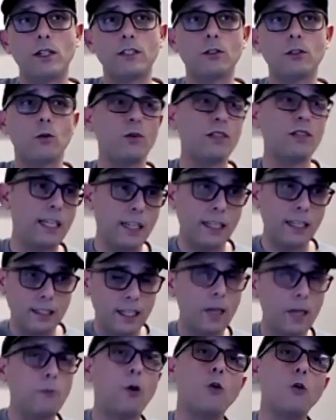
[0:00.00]
So when the kids
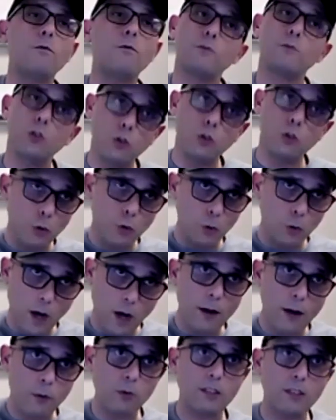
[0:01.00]
came home from school,
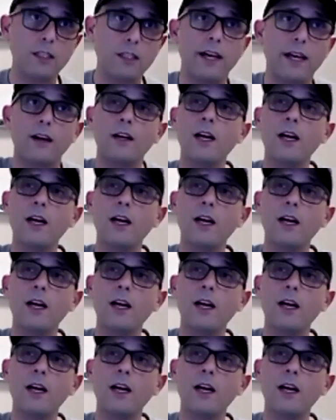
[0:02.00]
I was there.